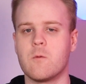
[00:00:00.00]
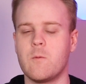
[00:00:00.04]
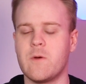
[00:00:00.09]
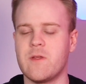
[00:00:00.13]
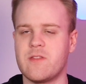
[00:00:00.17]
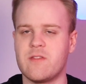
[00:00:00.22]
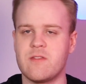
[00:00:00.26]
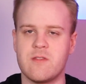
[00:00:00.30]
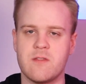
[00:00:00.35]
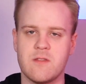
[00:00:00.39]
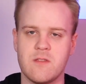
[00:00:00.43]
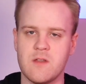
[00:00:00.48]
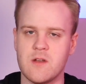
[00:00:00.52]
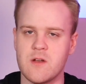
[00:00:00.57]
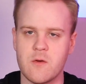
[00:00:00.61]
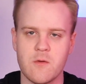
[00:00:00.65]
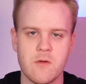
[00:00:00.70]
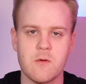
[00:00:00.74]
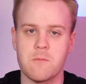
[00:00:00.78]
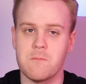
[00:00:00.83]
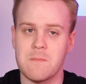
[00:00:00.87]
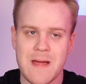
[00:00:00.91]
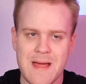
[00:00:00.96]
with,
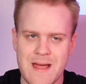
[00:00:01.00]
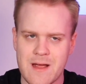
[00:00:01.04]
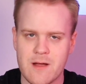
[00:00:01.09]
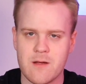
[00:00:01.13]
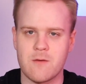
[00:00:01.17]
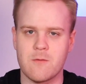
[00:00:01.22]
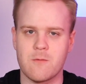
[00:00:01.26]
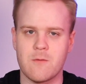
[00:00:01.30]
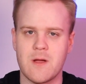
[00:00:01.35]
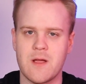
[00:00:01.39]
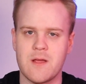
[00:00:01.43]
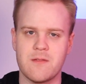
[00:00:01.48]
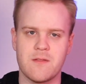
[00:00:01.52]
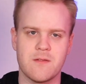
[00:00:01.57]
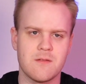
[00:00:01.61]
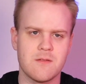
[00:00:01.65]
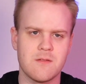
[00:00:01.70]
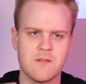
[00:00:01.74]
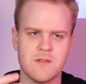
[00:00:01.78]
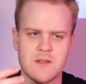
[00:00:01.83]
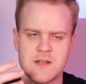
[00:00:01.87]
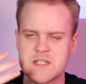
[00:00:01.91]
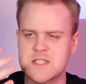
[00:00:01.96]
your Mac, right?
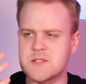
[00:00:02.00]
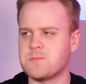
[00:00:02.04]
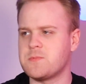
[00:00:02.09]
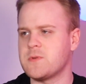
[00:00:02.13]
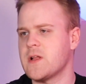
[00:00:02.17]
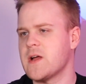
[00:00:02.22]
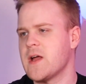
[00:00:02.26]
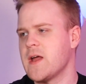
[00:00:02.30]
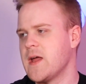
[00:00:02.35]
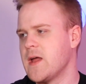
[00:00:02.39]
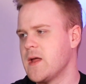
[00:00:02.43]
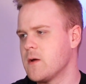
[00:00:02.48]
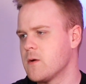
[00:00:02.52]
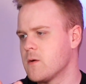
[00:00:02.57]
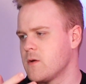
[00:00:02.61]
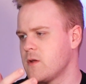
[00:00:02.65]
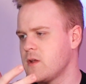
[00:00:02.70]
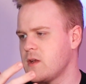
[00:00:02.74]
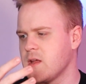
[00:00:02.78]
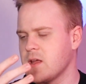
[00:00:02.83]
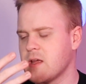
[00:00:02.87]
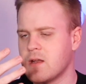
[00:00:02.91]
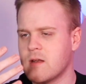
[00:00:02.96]
The display, or you
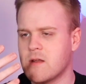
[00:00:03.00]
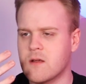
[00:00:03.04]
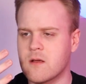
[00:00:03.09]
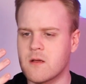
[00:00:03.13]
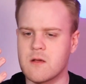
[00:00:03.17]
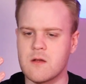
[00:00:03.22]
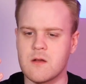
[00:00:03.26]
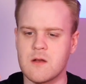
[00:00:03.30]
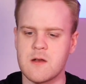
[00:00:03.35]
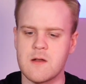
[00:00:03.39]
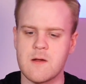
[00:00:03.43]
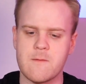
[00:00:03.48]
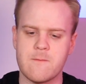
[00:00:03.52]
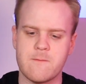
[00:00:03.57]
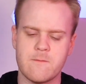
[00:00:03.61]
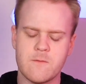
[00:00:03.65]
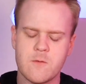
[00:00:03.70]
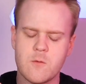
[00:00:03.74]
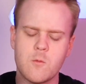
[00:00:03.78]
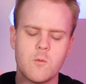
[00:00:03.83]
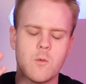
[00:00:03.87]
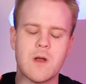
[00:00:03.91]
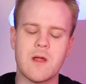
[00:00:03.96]
didn't get a good enough,
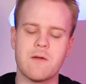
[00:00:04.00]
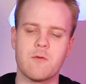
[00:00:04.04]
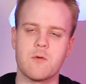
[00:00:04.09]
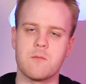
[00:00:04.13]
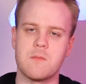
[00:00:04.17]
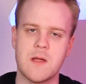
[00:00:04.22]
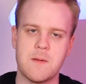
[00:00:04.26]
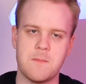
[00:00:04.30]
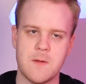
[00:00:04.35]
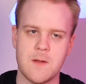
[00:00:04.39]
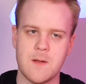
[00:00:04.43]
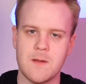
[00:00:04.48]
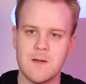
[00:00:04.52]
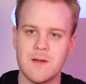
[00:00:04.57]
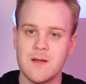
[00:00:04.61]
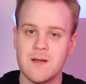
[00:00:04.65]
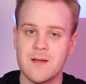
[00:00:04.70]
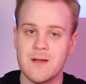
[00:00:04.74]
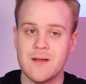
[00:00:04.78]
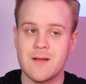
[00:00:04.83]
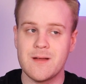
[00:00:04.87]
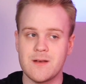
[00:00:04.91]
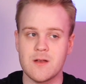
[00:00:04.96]
whatever it might be.
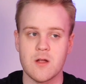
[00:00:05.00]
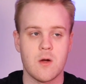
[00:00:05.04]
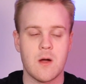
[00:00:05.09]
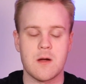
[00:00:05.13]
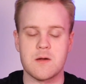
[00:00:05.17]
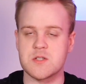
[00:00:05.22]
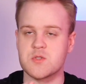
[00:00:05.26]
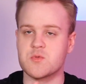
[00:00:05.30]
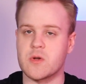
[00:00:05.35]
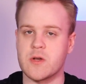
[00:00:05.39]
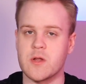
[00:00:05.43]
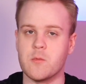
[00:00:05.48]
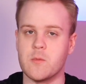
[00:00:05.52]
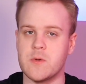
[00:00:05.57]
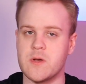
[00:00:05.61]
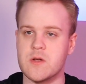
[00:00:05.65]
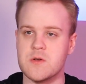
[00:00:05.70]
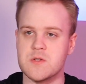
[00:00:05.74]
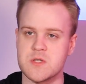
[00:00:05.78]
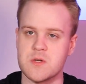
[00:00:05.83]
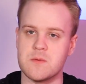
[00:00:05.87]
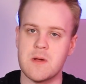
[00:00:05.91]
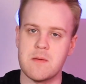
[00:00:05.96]
No, I was running
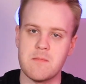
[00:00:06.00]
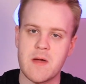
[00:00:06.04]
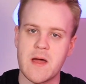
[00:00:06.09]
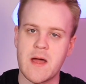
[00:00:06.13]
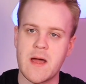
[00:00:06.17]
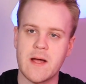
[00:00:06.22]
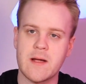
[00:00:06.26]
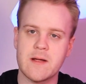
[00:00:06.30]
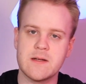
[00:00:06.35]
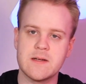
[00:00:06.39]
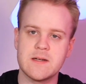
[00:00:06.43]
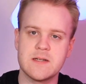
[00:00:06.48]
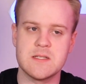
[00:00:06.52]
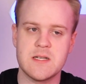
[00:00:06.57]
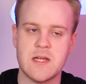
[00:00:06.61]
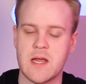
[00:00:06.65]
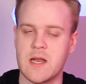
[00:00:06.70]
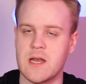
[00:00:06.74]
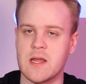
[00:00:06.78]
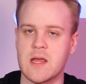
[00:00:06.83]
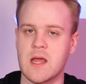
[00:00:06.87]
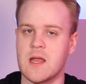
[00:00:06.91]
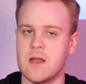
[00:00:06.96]
Windows on my Mac.
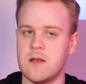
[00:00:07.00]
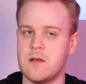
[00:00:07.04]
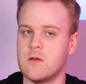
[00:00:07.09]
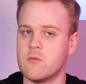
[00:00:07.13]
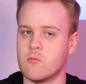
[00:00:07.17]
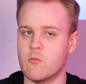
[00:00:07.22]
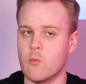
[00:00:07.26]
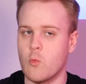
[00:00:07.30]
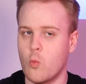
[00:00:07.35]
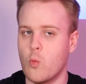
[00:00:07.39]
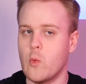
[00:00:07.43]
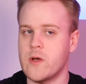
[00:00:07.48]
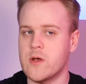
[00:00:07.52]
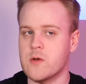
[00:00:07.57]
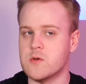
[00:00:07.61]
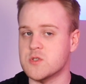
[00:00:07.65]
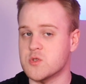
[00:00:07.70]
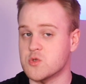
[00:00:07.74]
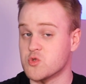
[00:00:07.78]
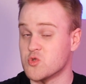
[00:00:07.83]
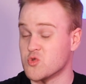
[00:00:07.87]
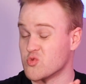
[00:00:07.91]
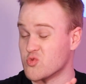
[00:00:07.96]
And again,
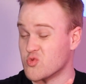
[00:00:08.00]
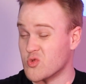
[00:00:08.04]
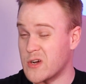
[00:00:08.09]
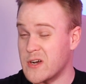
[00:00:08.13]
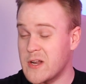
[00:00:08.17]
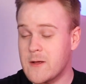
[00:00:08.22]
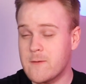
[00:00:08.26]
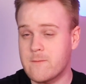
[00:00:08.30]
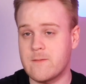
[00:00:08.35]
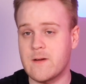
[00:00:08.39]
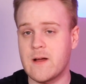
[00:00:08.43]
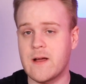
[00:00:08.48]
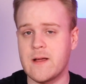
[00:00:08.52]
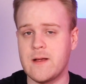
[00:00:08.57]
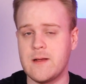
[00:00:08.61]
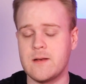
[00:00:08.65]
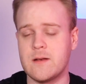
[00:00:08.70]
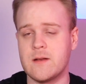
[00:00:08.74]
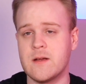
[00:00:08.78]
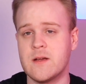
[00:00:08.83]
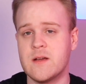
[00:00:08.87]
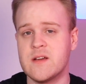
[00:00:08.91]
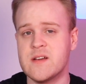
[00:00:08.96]
Windows was running
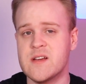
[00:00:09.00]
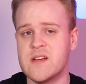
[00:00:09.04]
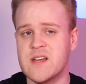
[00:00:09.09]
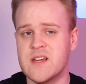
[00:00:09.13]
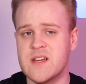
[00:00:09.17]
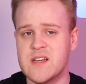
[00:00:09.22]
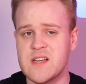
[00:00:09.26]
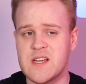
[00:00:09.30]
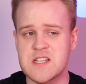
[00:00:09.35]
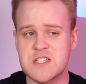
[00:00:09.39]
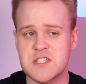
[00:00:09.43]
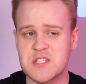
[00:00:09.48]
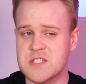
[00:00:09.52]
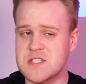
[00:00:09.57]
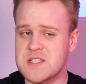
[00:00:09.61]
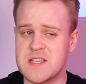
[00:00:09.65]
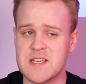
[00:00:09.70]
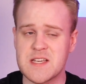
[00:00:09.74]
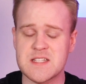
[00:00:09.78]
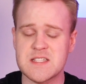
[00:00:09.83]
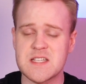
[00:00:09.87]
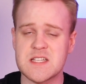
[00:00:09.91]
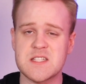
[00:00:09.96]
fine. It's just the
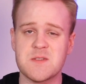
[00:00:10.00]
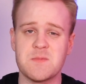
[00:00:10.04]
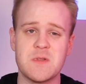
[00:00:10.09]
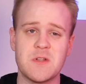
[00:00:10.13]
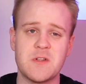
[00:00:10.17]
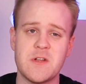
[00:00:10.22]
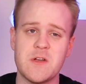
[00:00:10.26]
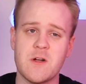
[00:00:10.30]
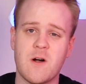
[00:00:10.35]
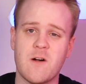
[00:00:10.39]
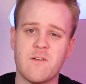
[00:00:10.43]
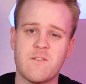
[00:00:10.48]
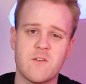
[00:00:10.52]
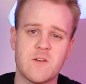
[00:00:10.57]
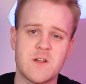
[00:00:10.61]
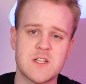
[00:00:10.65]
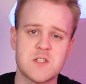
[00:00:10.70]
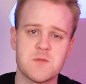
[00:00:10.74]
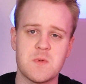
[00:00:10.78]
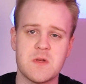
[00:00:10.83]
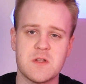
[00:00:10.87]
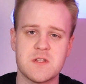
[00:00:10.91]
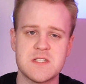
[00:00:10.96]
accessibility
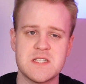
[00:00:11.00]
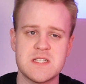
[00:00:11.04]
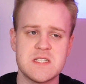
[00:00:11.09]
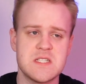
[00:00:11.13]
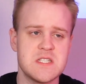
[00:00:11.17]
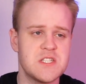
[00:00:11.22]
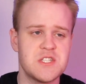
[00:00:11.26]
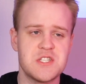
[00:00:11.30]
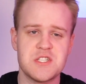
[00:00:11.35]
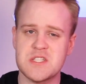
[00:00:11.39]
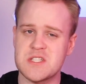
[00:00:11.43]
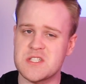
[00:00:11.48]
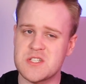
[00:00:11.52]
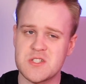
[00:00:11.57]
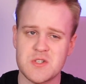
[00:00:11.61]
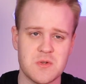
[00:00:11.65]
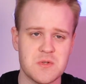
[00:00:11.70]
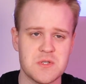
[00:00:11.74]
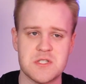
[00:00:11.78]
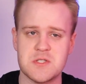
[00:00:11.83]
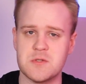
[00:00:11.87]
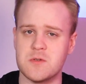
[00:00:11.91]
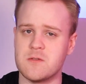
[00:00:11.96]
offerings built in just
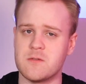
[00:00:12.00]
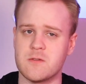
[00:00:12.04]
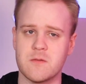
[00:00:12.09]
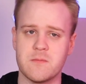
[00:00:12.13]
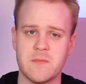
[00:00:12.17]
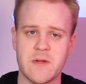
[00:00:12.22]
don't do it for